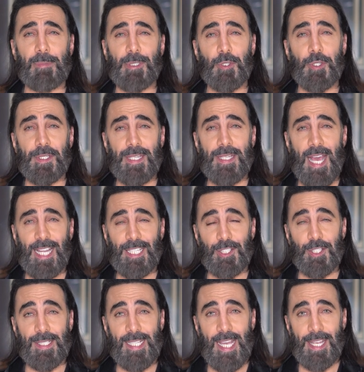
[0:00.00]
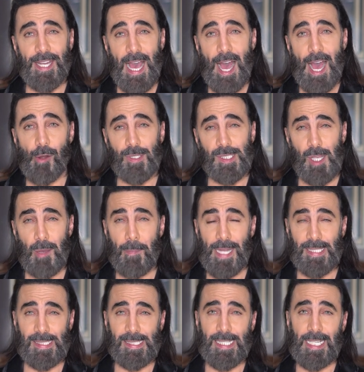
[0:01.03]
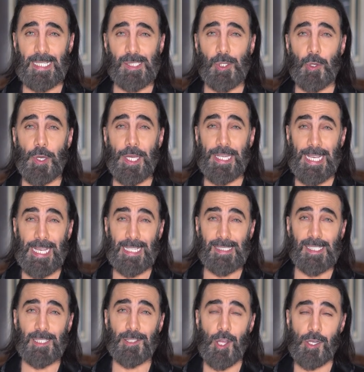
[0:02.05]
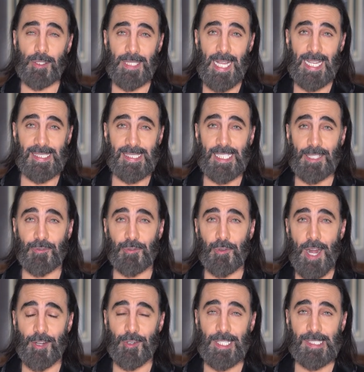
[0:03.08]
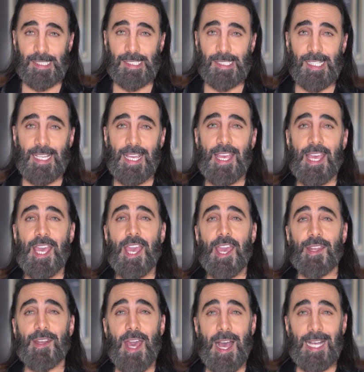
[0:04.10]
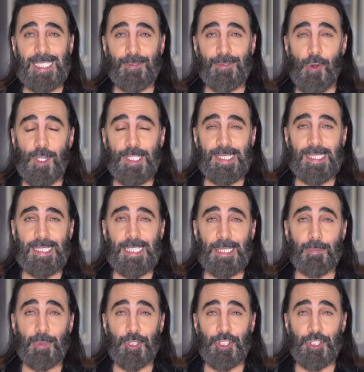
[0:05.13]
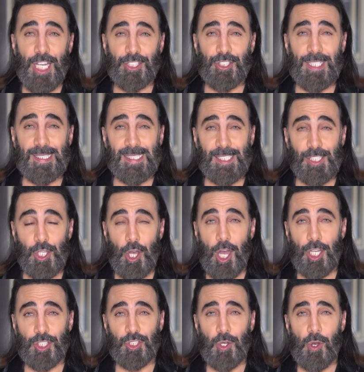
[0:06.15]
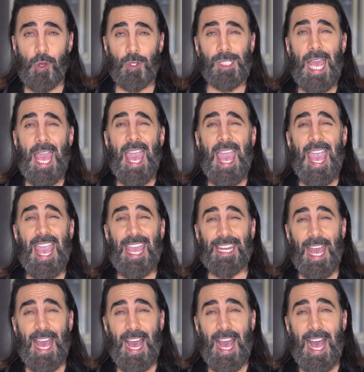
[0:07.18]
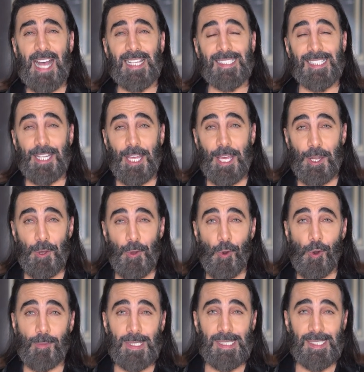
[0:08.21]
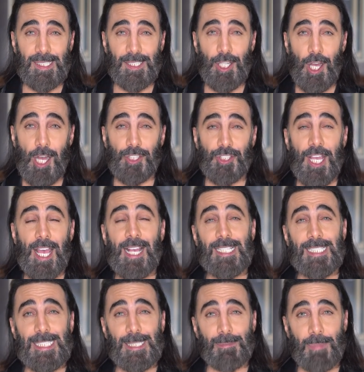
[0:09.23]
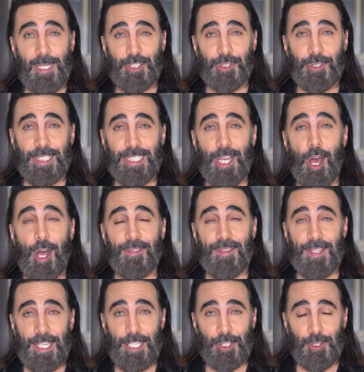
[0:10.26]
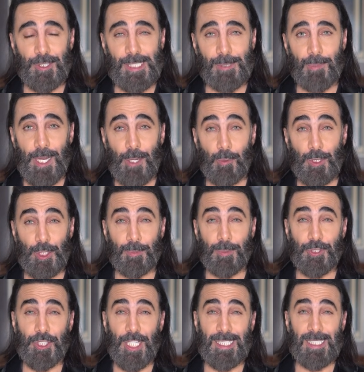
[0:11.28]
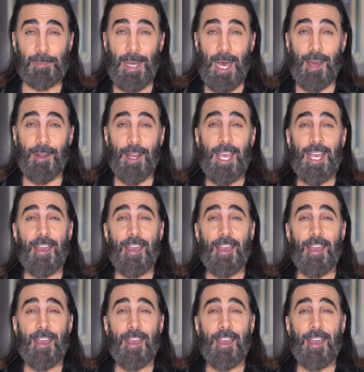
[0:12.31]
between 9 to 10 hours on my skin, so it is a long-lasting fragrance. Now, as far as the projection sillage goes, it has an enormous sillage, especially on the initial spray, which projects about